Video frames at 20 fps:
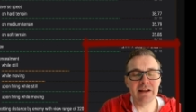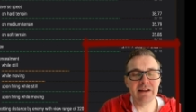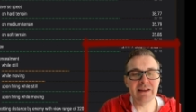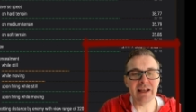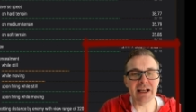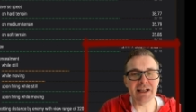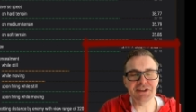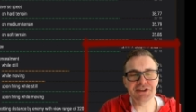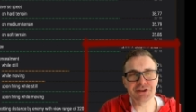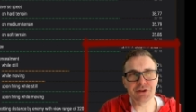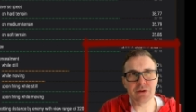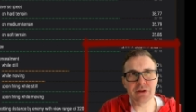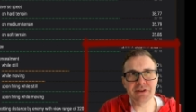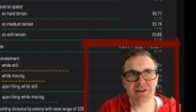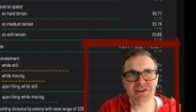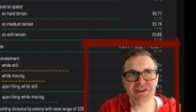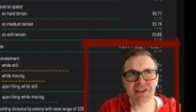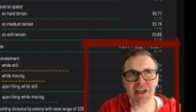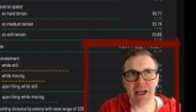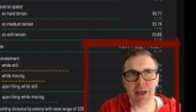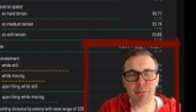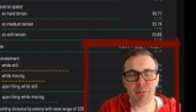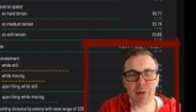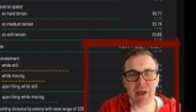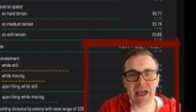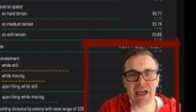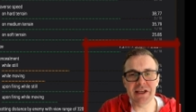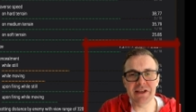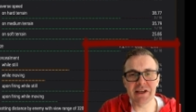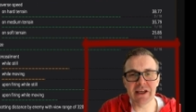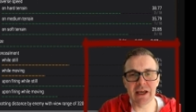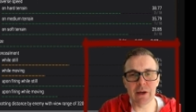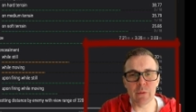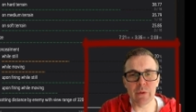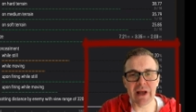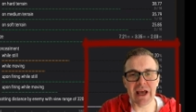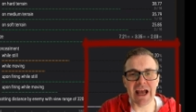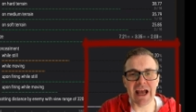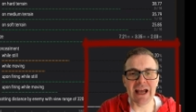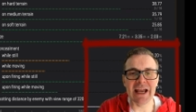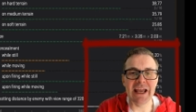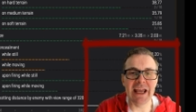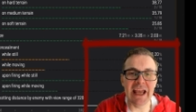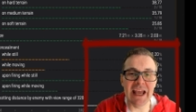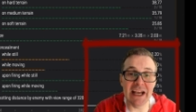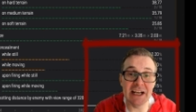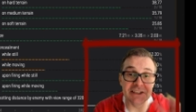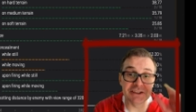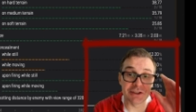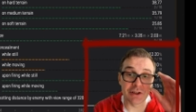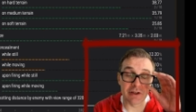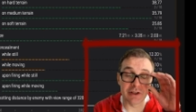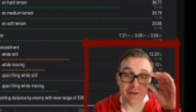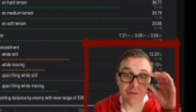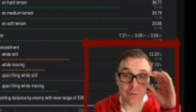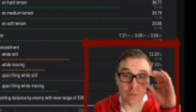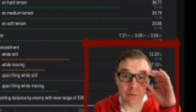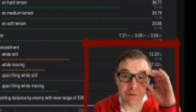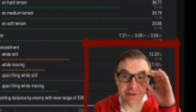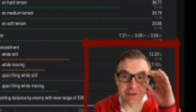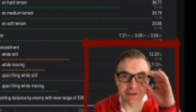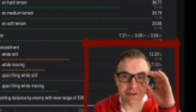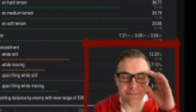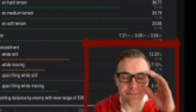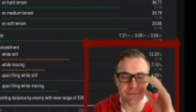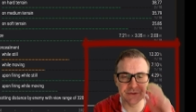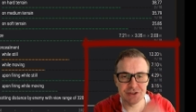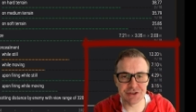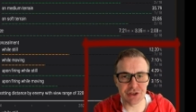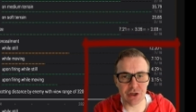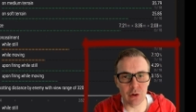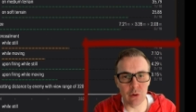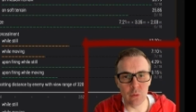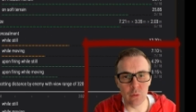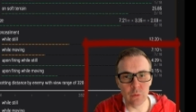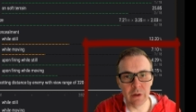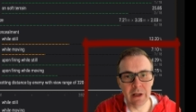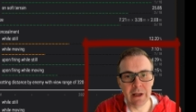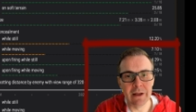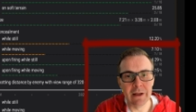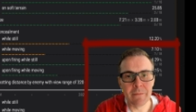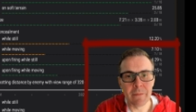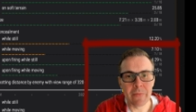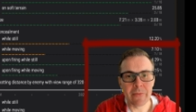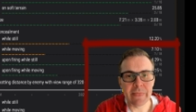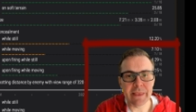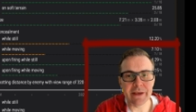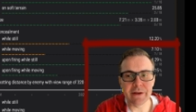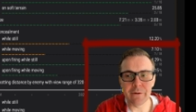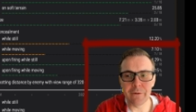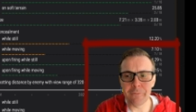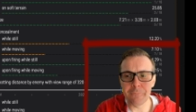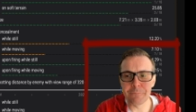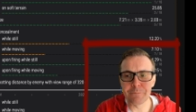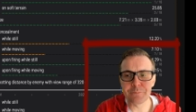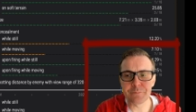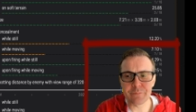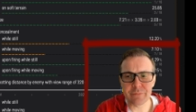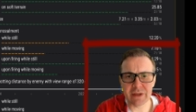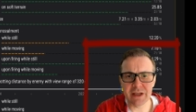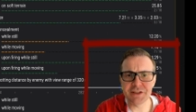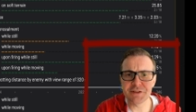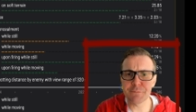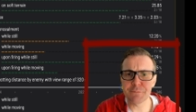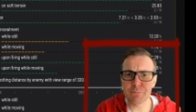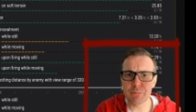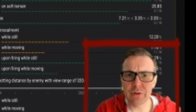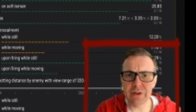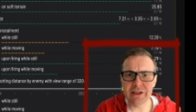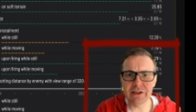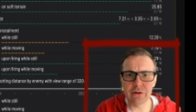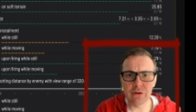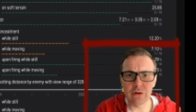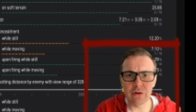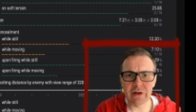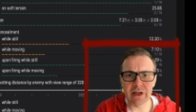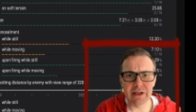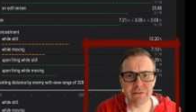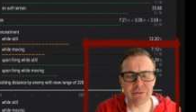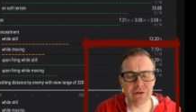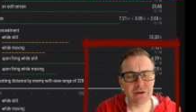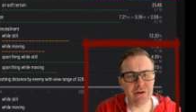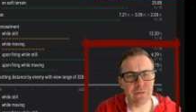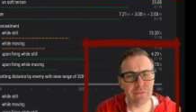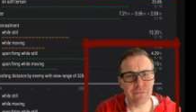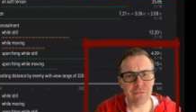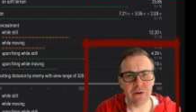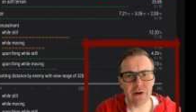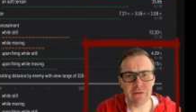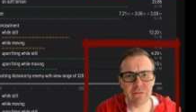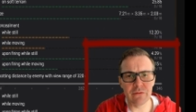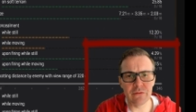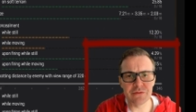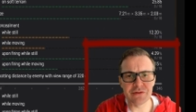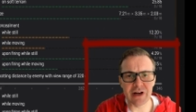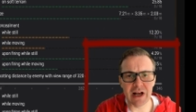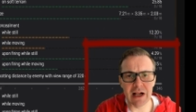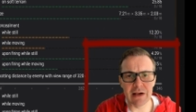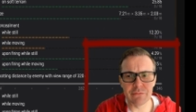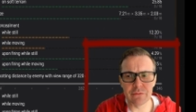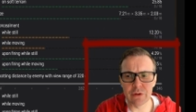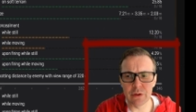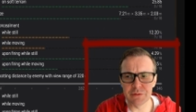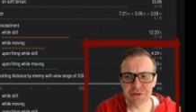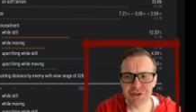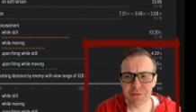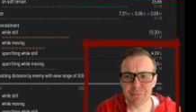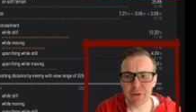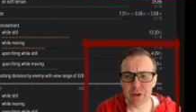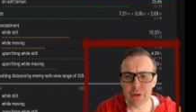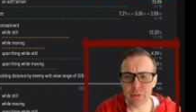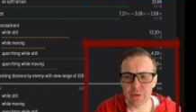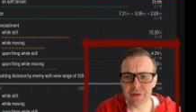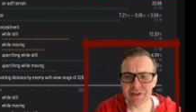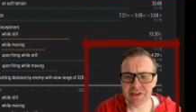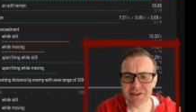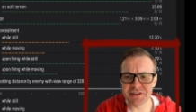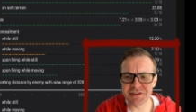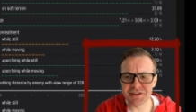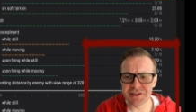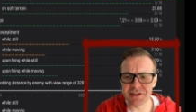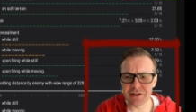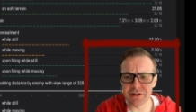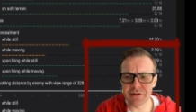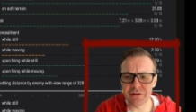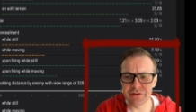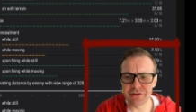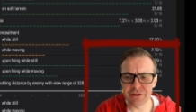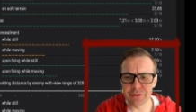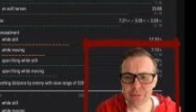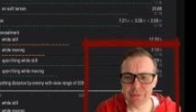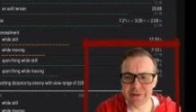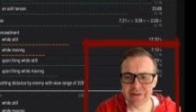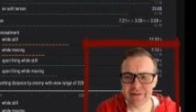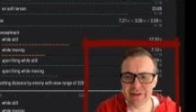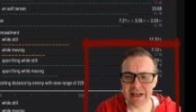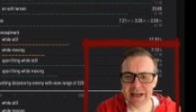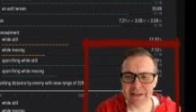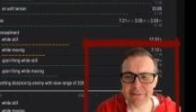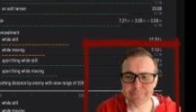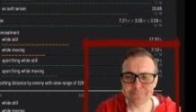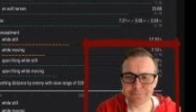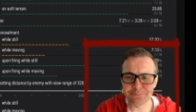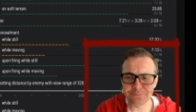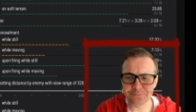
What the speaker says: That is sort of the same pen you get with Hesh on a Tortoise. So, it's pretty good. And if you're doing 500 alpha rolls, you might want to consider doing that.